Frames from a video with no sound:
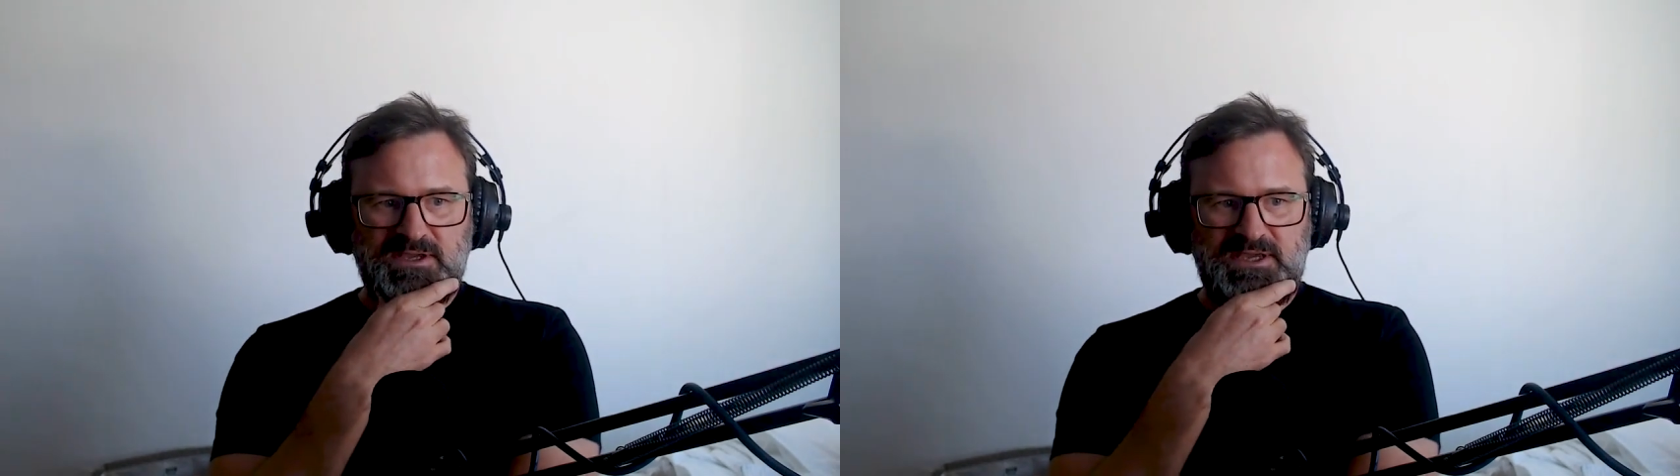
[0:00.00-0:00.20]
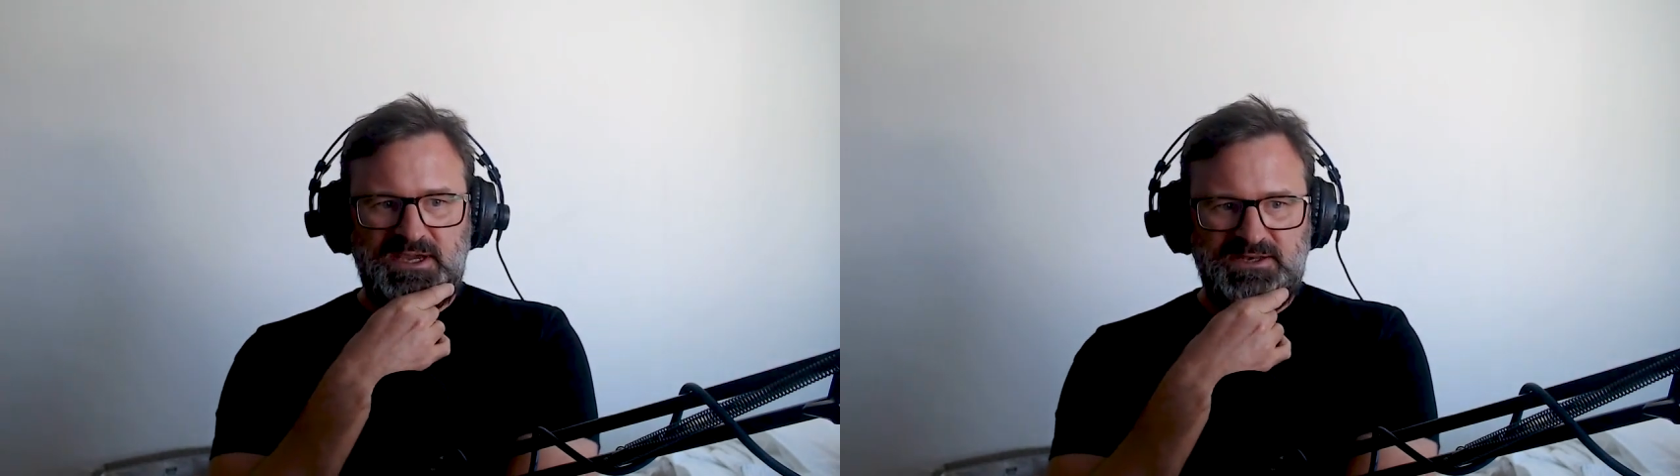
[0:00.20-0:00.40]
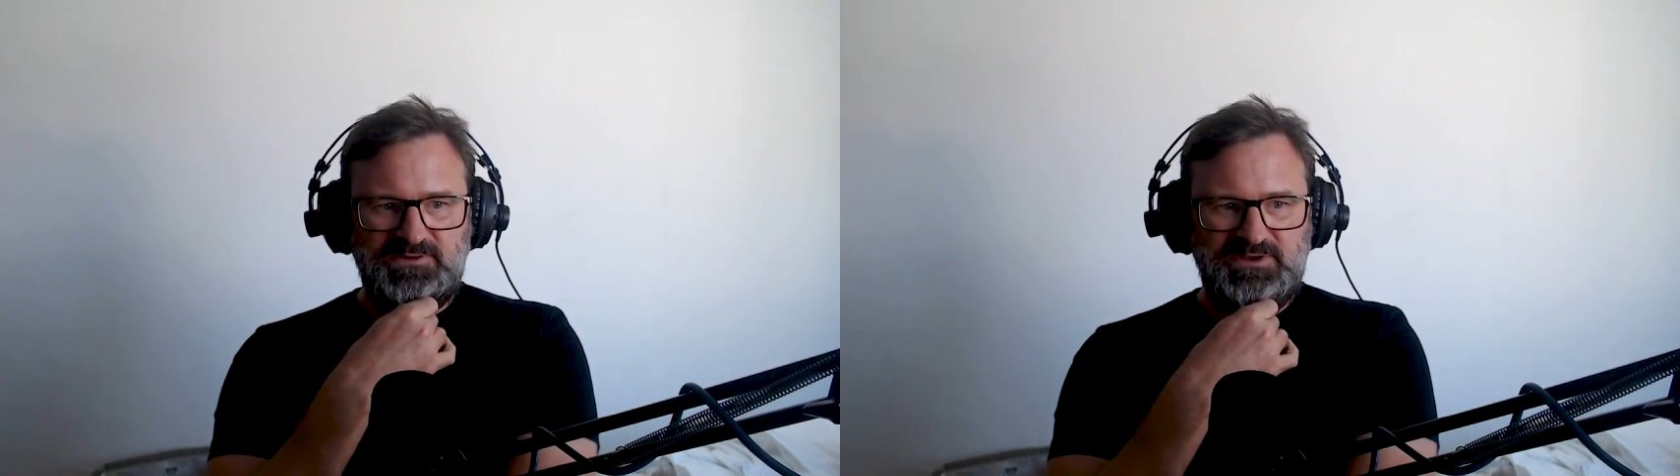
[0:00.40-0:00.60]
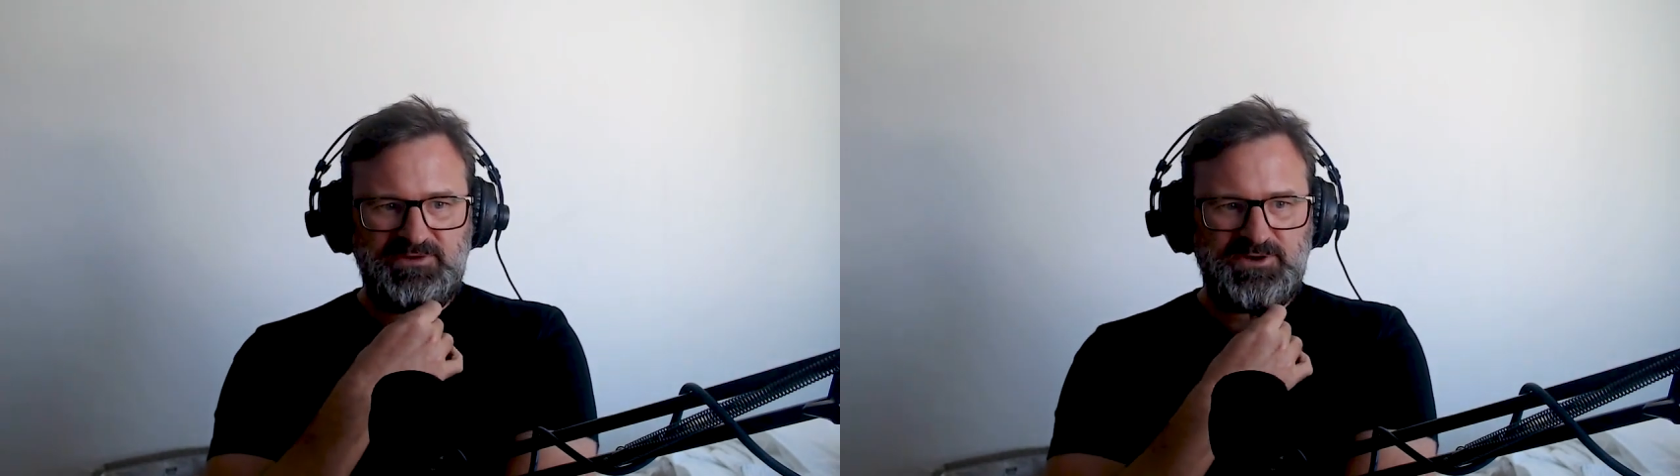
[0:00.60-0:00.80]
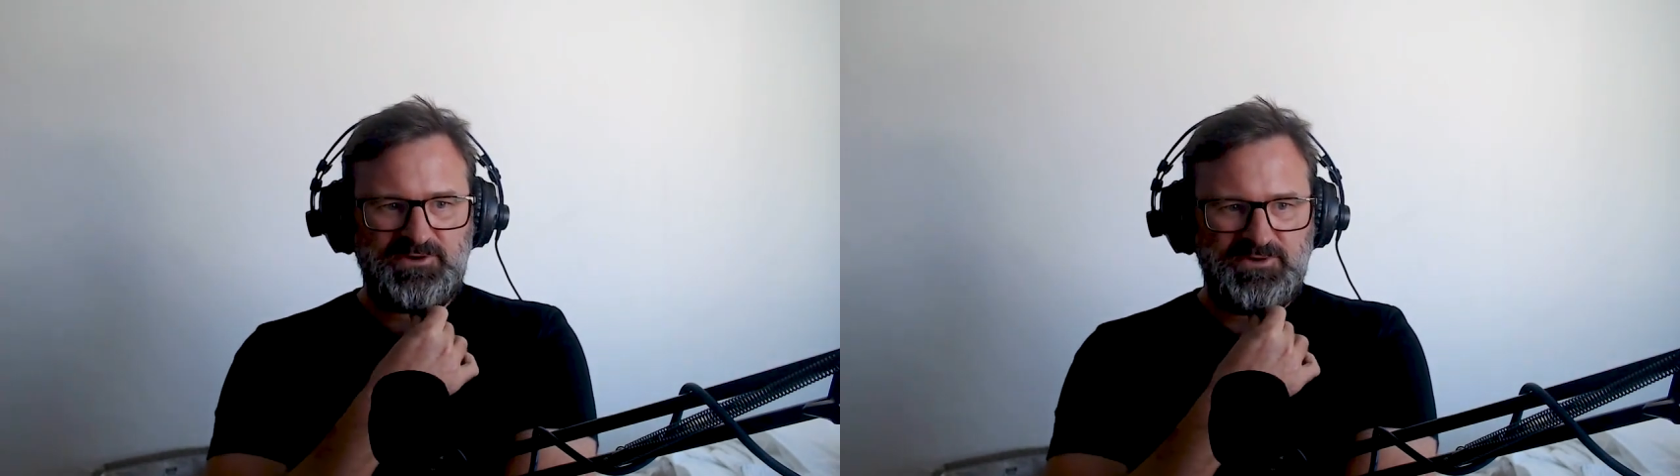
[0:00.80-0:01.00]
Can you
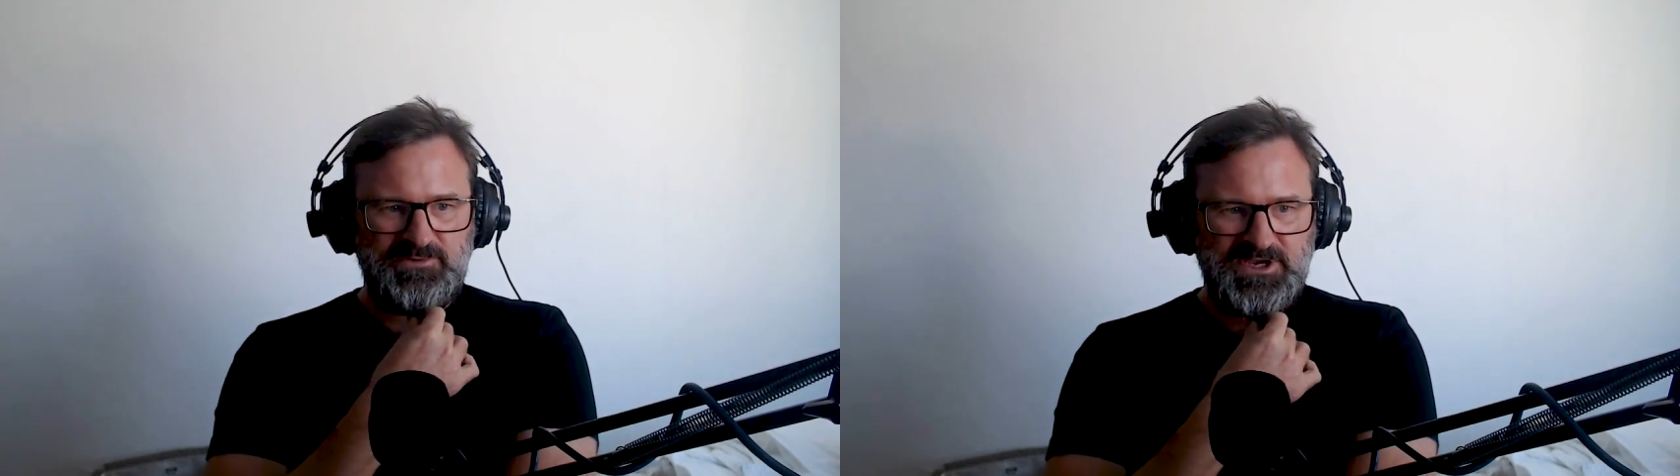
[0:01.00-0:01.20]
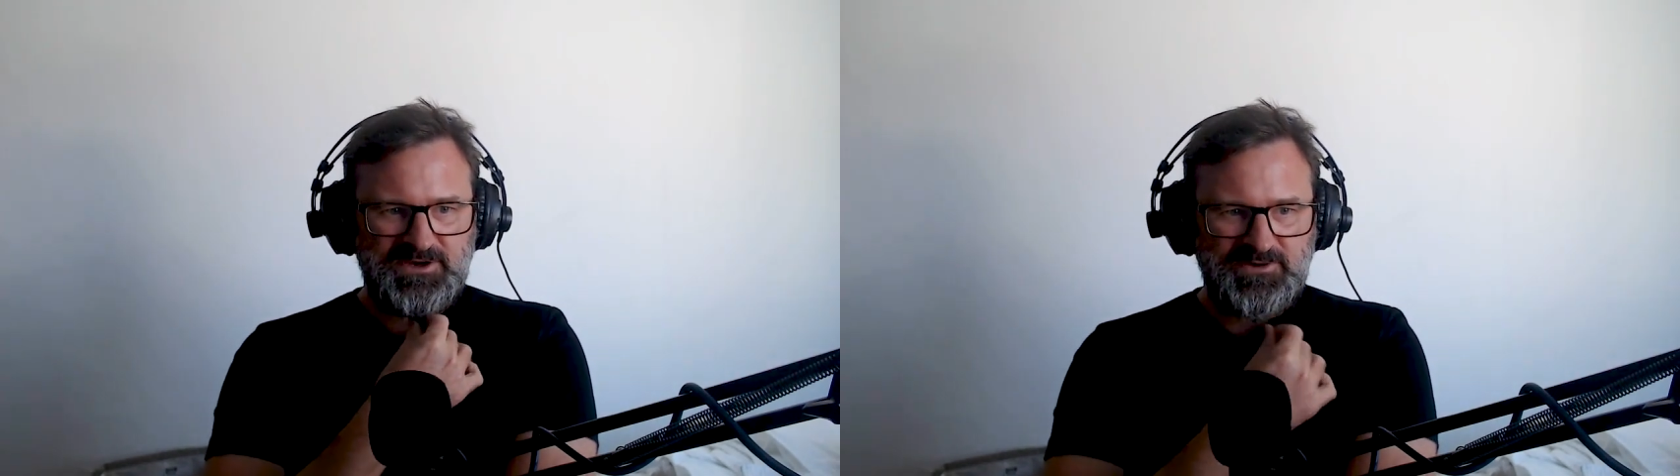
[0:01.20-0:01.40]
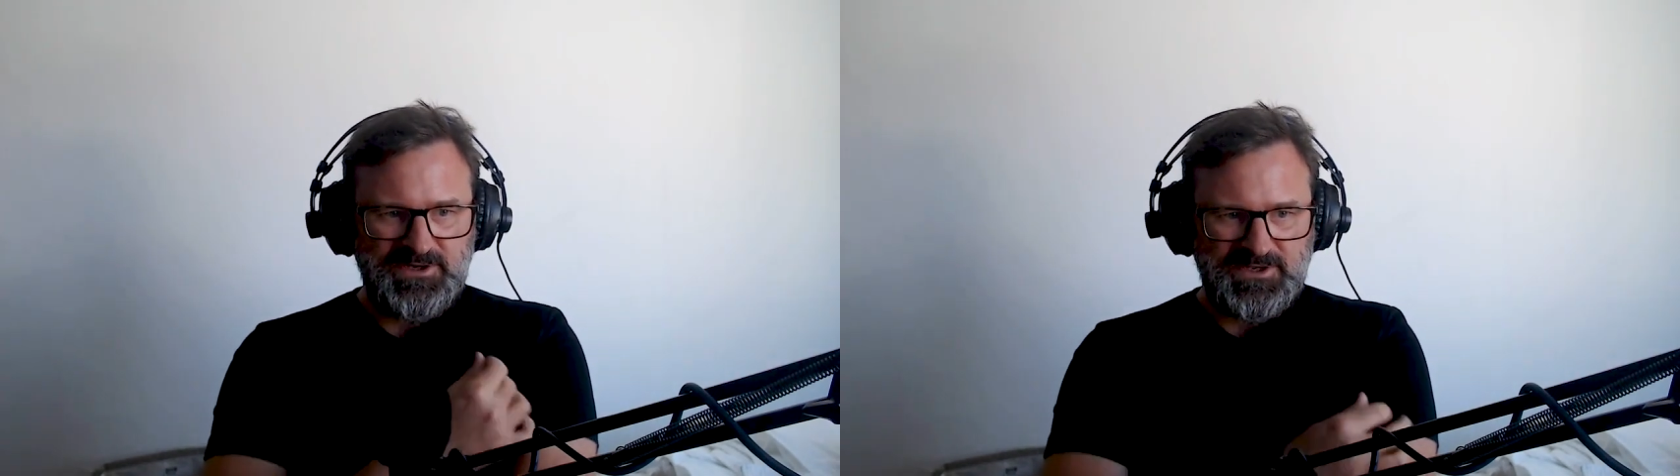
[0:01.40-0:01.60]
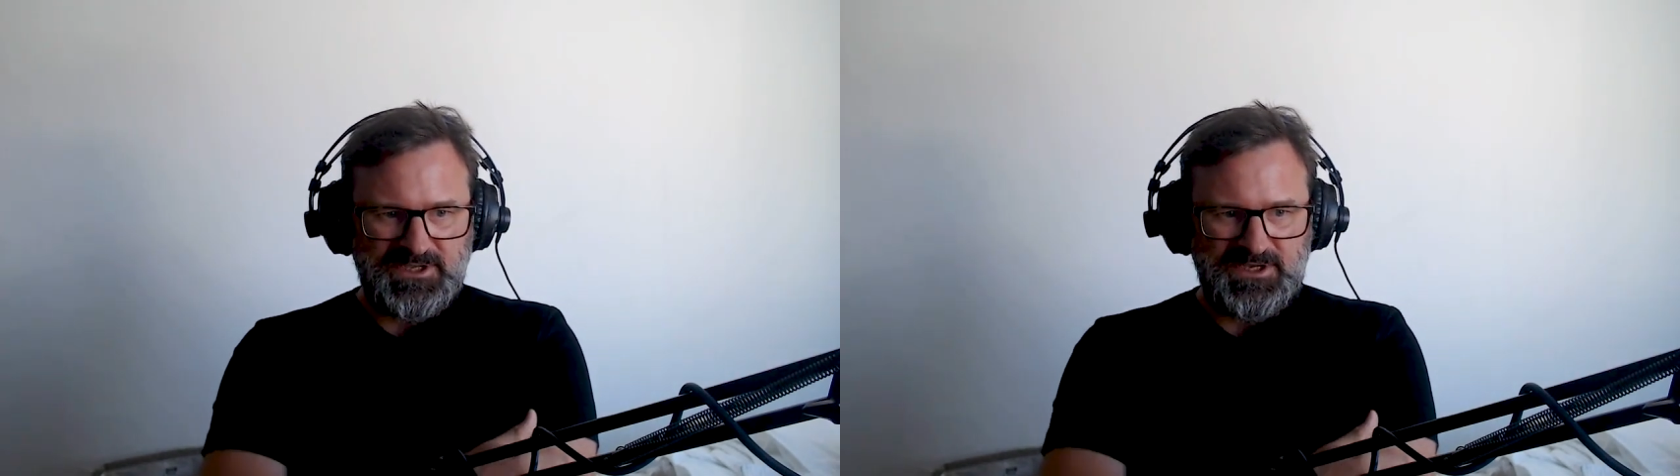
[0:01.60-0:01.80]
even own a Bitcoin?